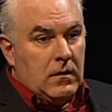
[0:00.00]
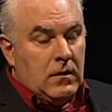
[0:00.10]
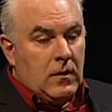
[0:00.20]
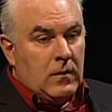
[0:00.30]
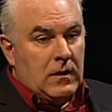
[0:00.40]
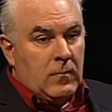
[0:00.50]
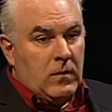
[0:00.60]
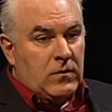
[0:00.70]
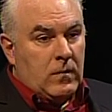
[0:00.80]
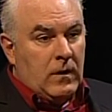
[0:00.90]
you know, in
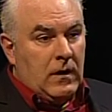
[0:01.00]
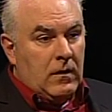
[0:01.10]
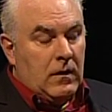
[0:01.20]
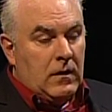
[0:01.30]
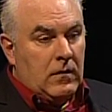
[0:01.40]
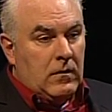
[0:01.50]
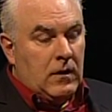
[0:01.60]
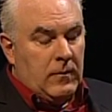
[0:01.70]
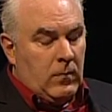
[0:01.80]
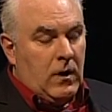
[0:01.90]
Kenmore Square, and
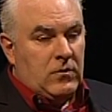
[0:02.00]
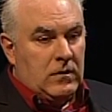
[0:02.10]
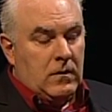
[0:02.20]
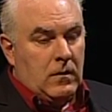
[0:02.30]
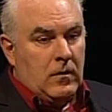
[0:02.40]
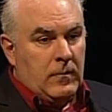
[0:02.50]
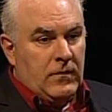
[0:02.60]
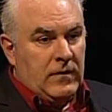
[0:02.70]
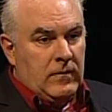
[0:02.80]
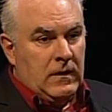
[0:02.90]
I mean, watching at home
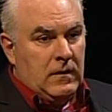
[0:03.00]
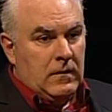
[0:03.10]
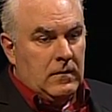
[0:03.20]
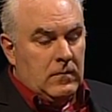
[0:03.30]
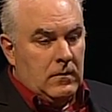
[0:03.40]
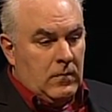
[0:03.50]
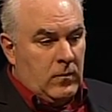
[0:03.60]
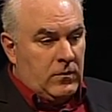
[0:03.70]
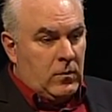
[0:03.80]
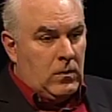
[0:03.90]
on TV of
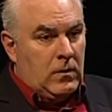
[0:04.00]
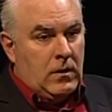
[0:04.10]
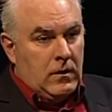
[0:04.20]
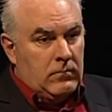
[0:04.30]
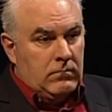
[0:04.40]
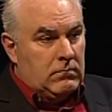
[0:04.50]
what's going on